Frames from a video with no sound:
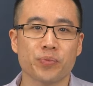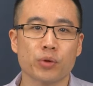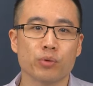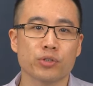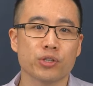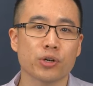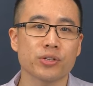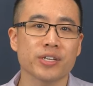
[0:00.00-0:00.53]

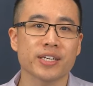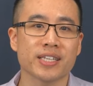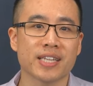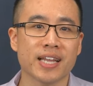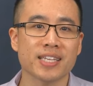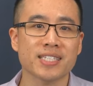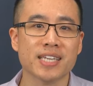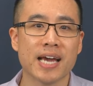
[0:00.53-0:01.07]
resulting in
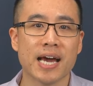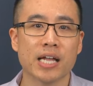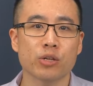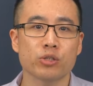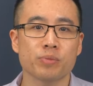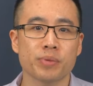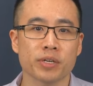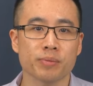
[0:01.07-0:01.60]
less
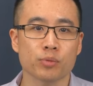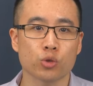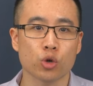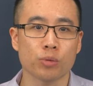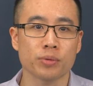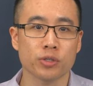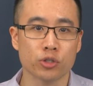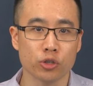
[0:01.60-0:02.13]
calories being
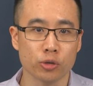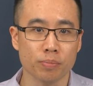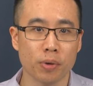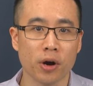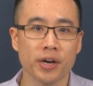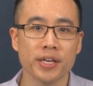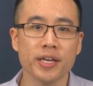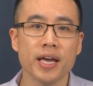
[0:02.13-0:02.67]
absorbed into your
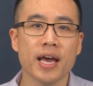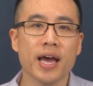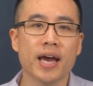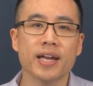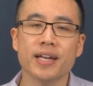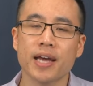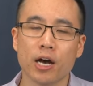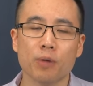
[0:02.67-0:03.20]
body
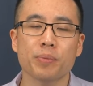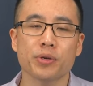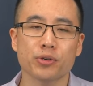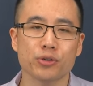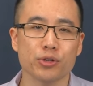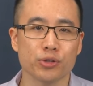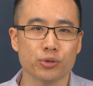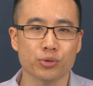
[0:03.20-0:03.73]
and helping
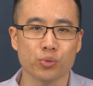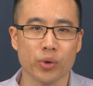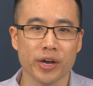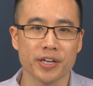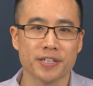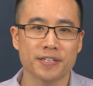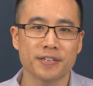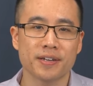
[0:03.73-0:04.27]
you to lose
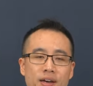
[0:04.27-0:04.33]
weight.